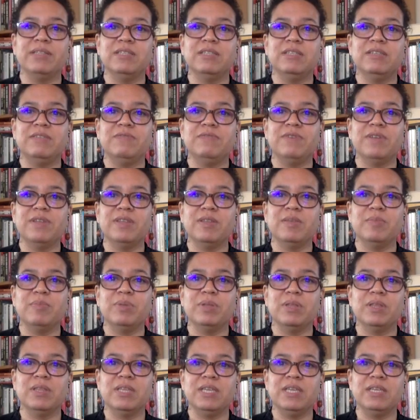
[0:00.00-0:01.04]
to defund the
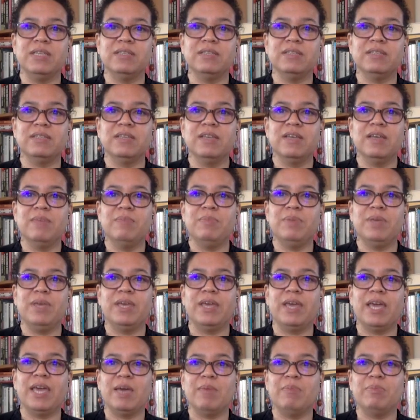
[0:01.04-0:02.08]
police
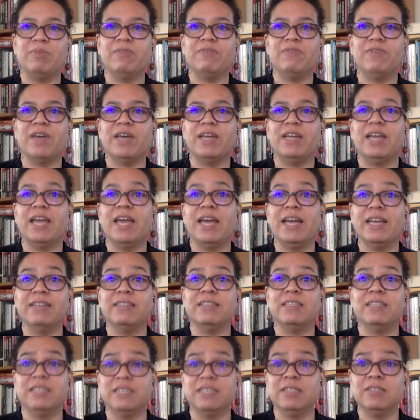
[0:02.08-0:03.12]
being amplified as
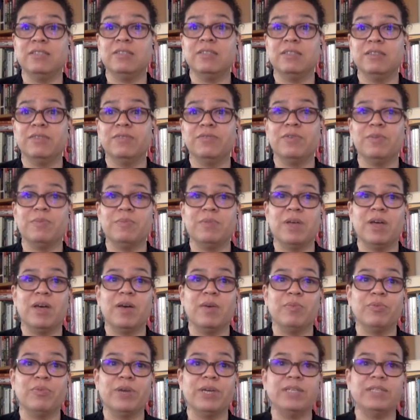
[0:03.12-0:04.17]
it is from the
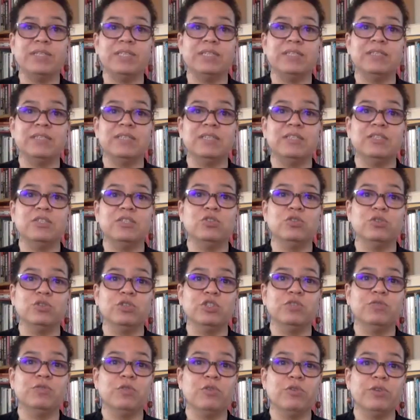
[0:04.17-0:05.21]
uprising since
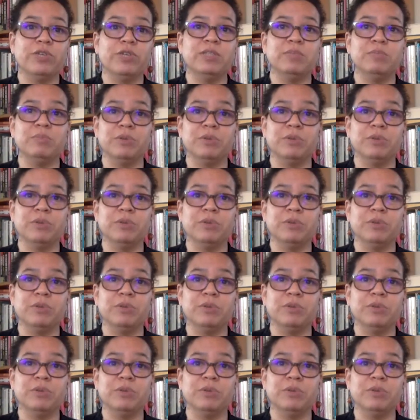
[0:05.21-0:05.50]
George Floyd's